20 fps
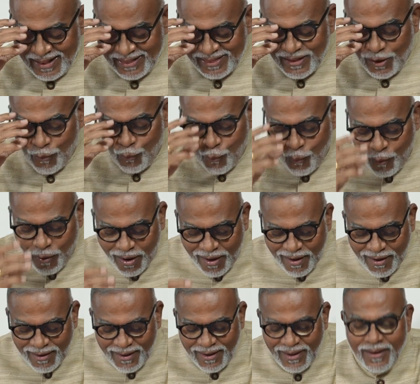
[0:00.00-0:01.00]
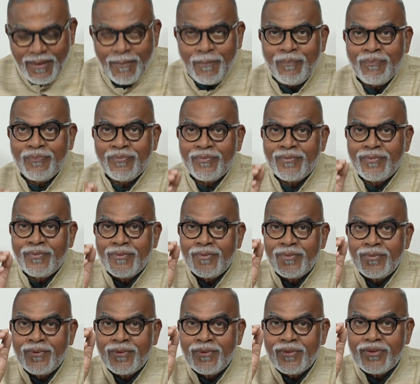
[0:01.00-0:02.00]
the word
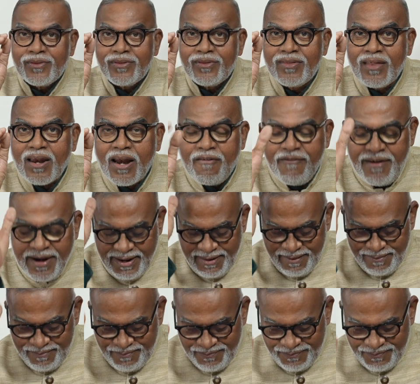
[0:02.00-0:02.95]
Dravid